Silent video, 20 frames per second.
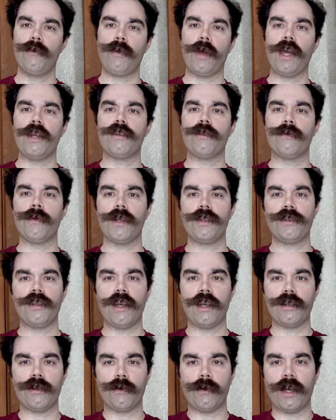Badger
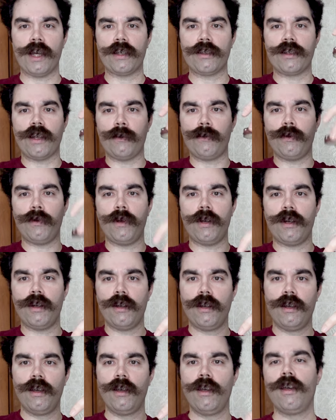mustache wax and I put it
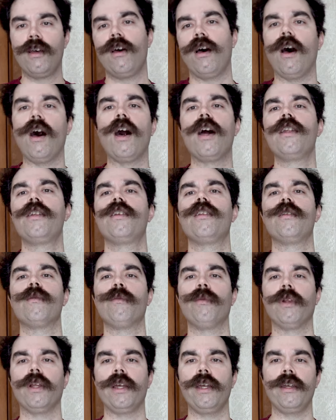onto the
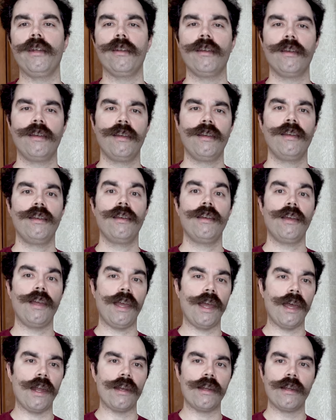plate
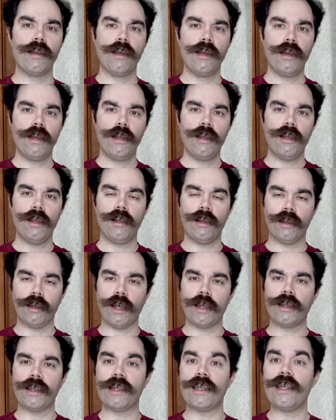and
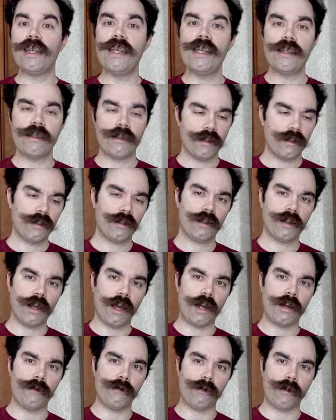let the heat
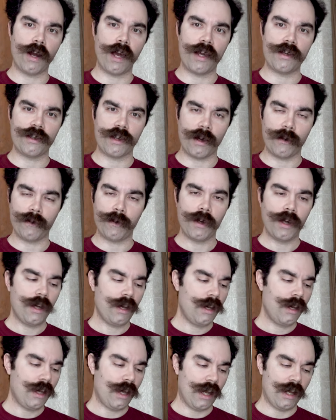kind of rise up
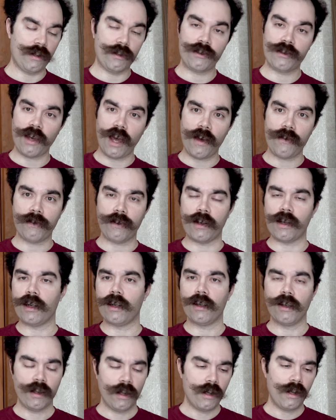and soften it.